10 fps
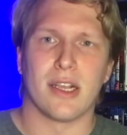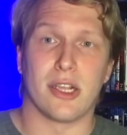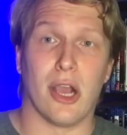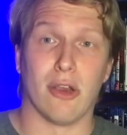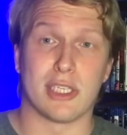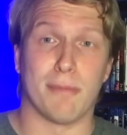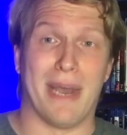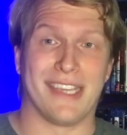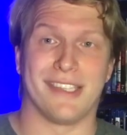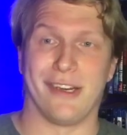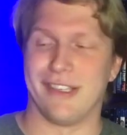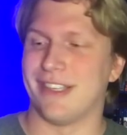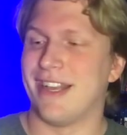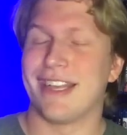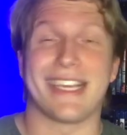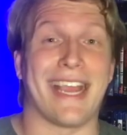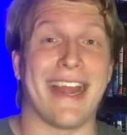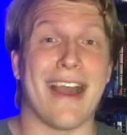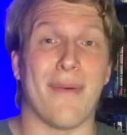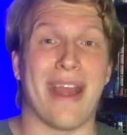Ghostbusters.
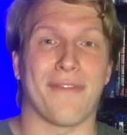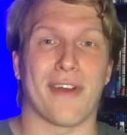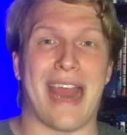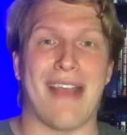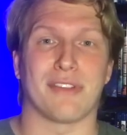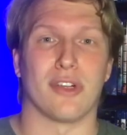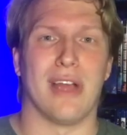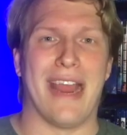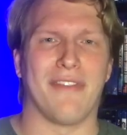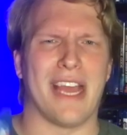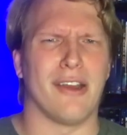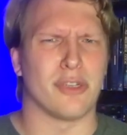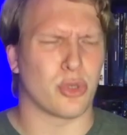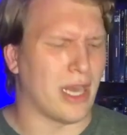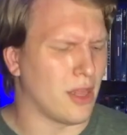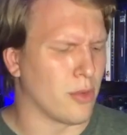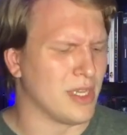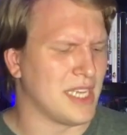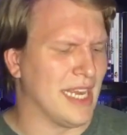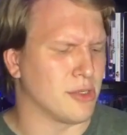Cannot wait for Afterlife. That new trailer
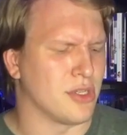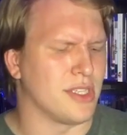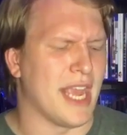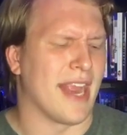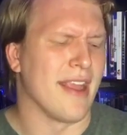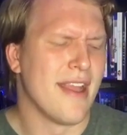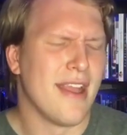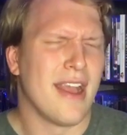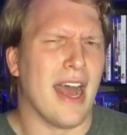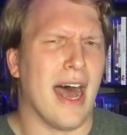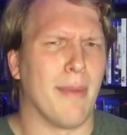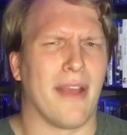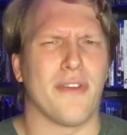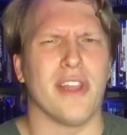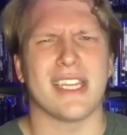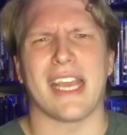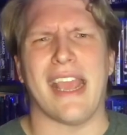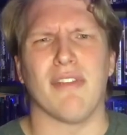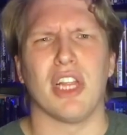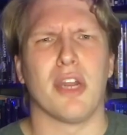was interesting. I feel like they
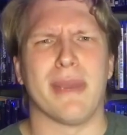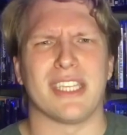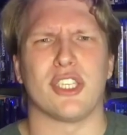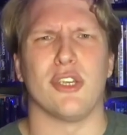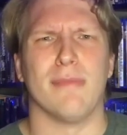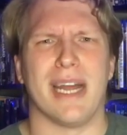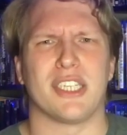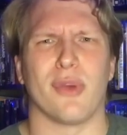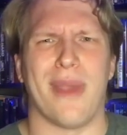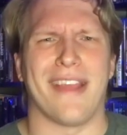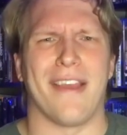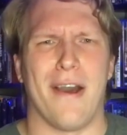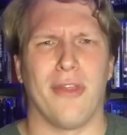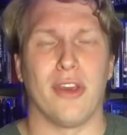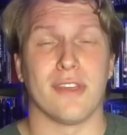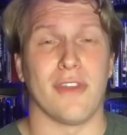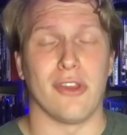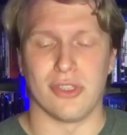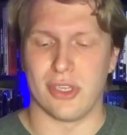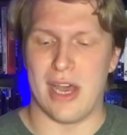gave a little bit too much away, though. Those of you
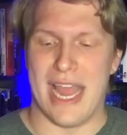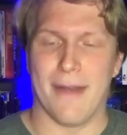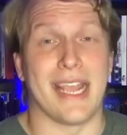who saw it.